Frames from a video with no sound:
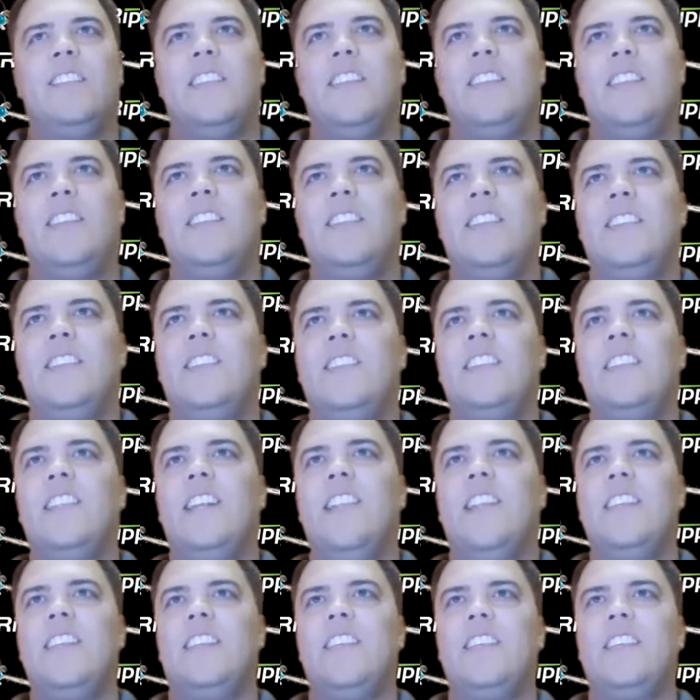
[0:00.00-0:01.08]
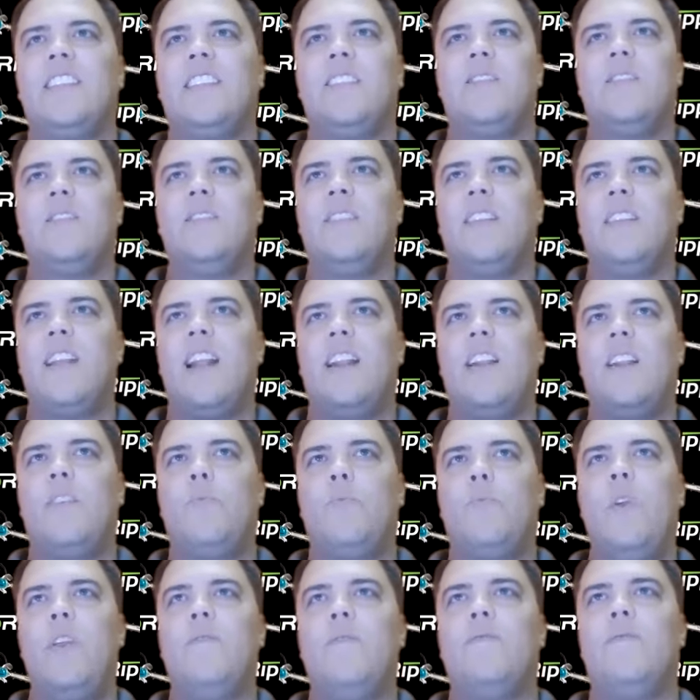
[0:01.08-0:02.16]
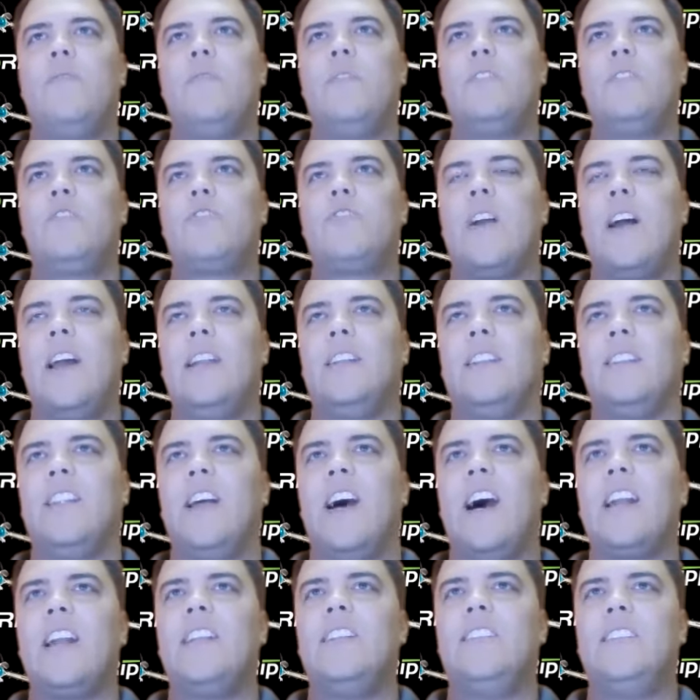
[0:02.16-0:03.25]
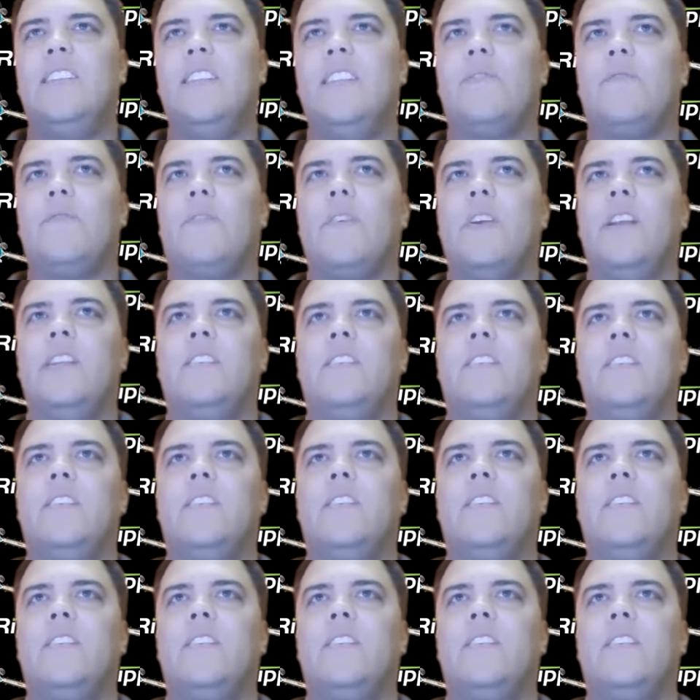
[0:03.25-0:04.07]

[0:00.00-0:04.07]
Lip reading: the thing that I think we've tried a lot of different